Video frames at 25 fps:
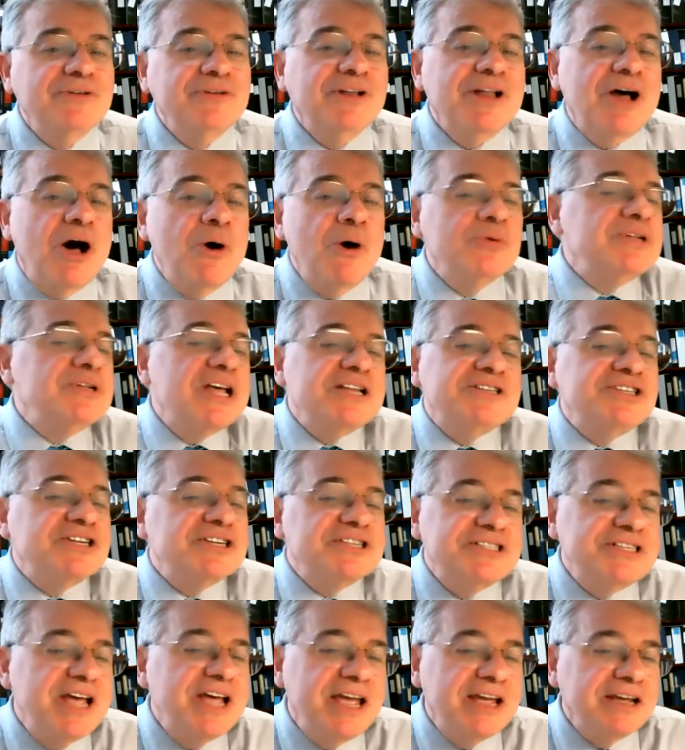oh, let's
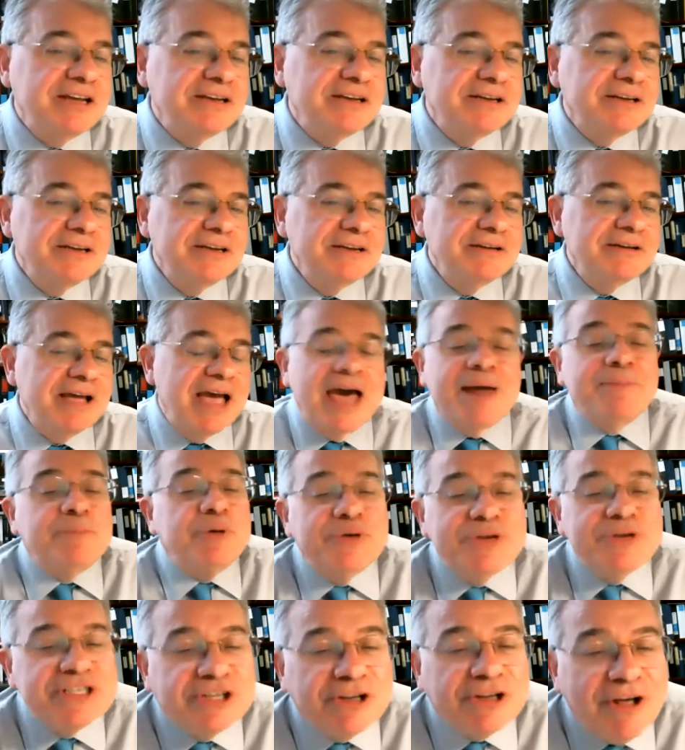just take Anne
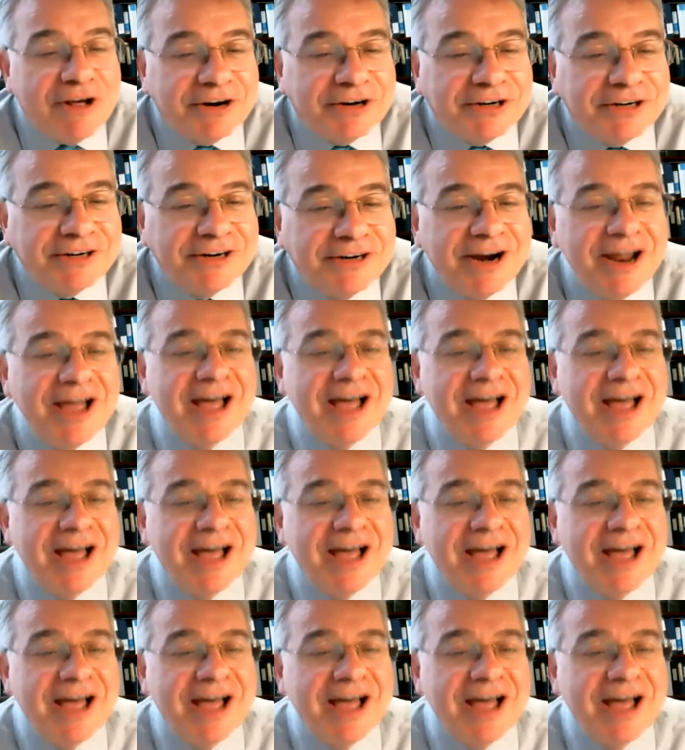Marie Slaughter?